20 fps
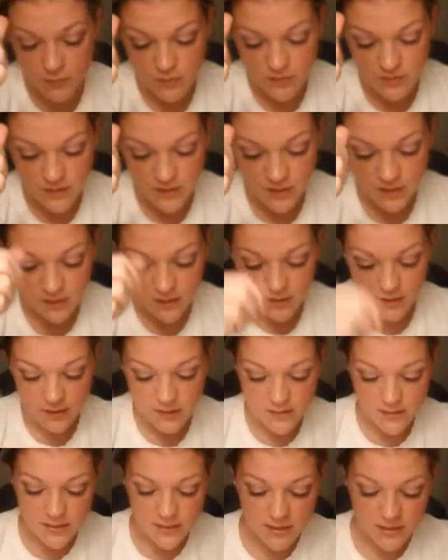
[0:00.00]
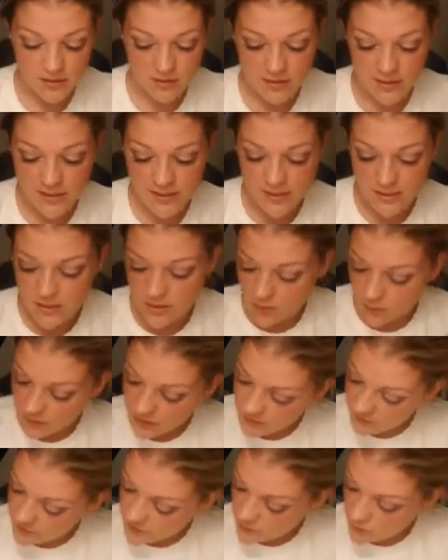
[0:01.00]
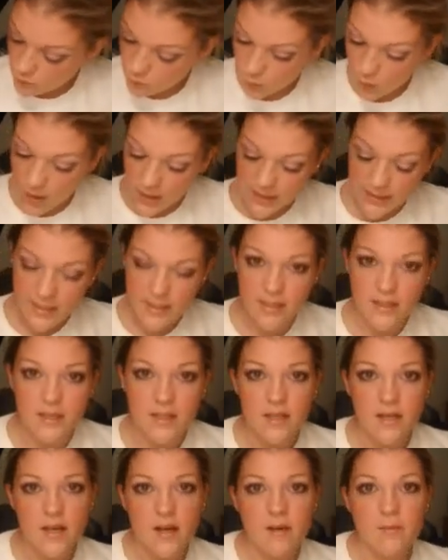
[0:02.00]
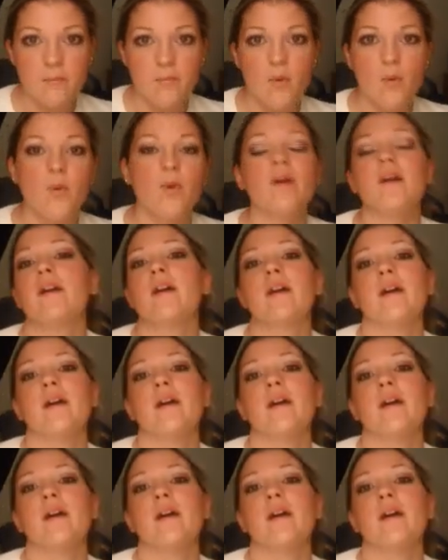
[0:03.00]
thing to let you guys know, if you wanted more